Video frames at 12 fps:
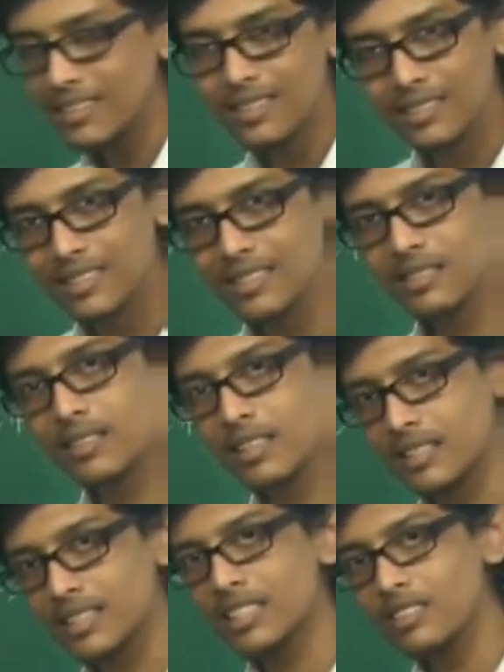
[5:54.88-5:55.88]
this
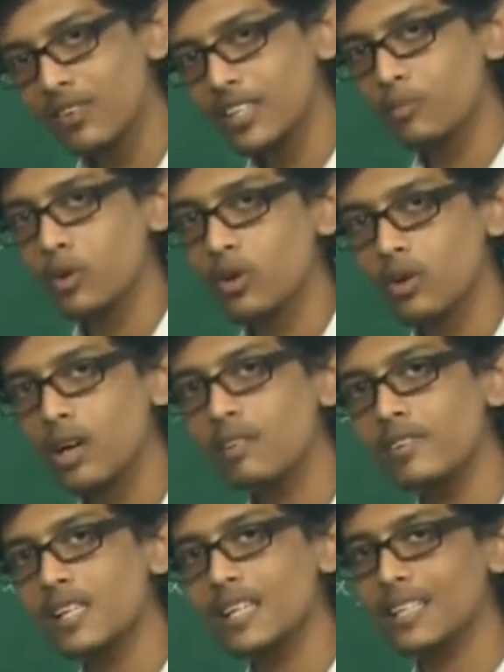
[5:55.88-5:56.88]
distance vector protocol
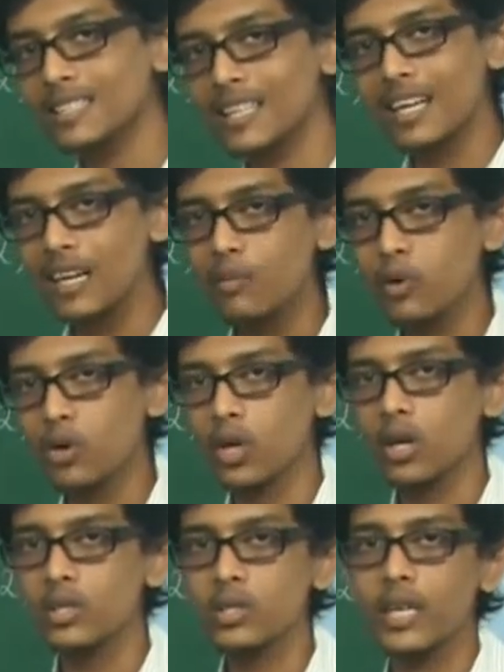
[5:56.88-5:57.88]
is a greedy
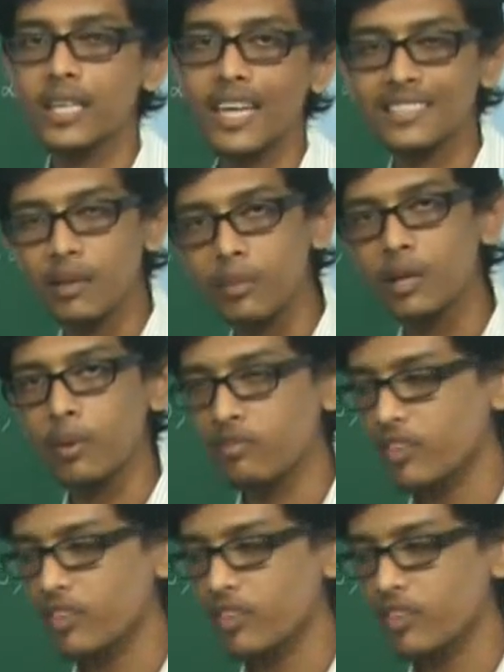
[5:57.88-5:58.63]
protocol, so it takes the minimum